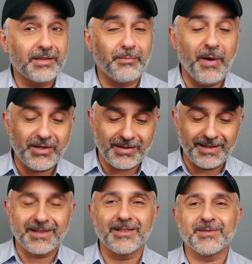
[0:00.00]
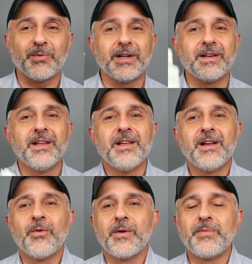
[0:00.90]
especially this one
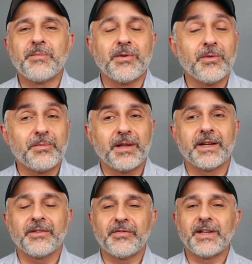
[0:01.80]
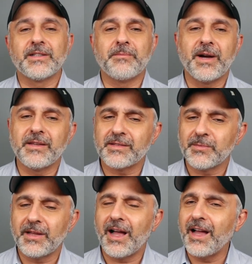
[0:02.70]
where people will be like offended by the
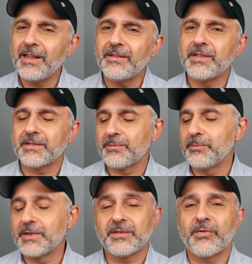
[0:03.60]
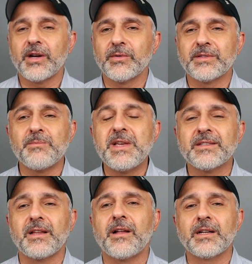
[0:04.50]
smell. I love this, this fragrance. It
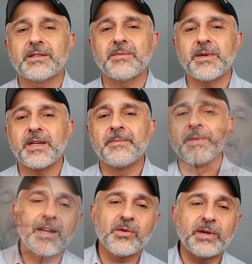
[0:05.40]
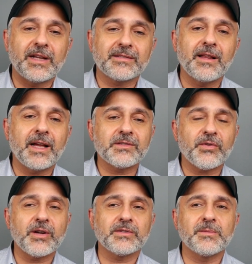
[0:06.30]
means a lot to me. Either way, that's the last last
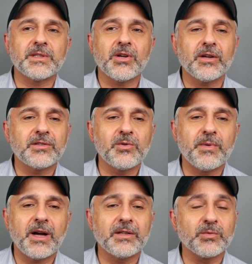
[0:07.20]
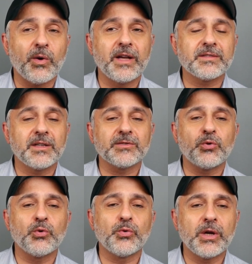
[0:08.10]
fragrance I'm going to talk to you about, it's YSL's
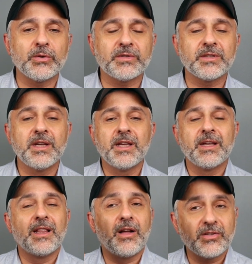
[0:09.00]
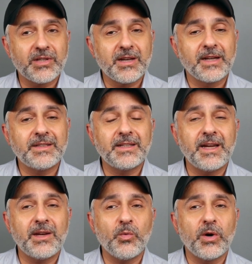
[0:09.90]
Kouros, launched in
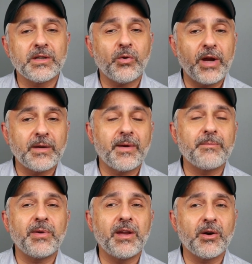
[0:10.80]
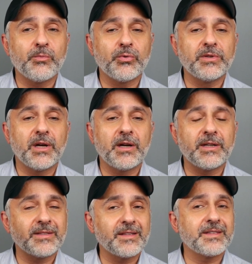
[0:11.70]
1981, created by Pierre Bourdon.
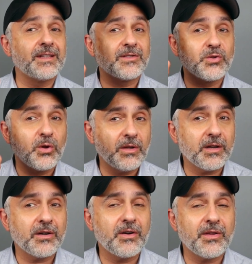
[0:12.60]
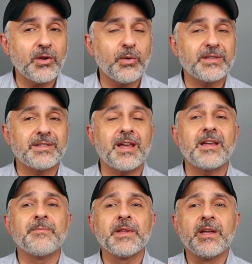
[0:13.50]
As I said, it's no longer on the
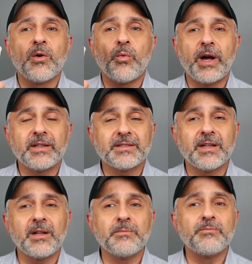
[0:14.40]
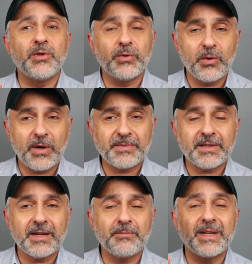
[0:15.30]
USA YSL beauty
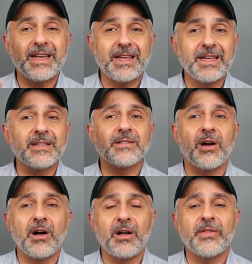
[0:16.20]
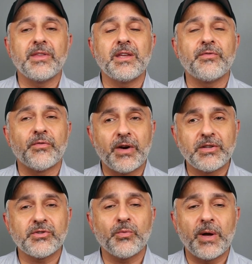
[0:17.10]
website, but it is on the
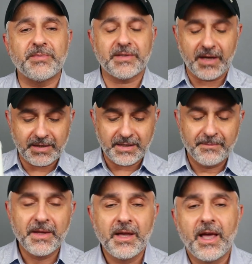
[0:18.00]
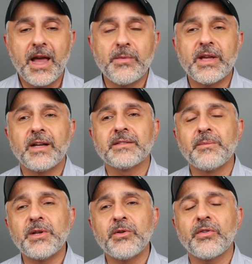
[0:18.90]
French website. Anyway, guys,
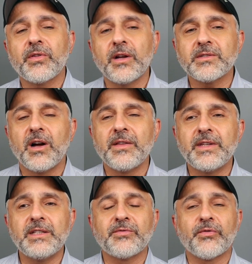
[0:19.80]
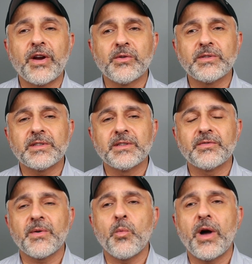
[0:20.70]
let me know your thoughts on these
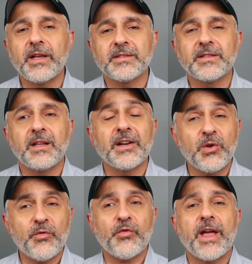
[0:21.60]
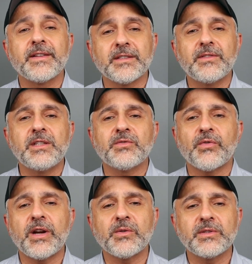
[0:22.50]
fragrances from YSL. Are you fans of these
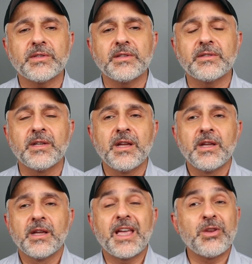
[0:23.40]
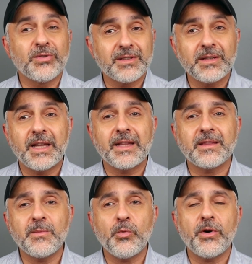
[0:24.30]
fragrances? Can you still get them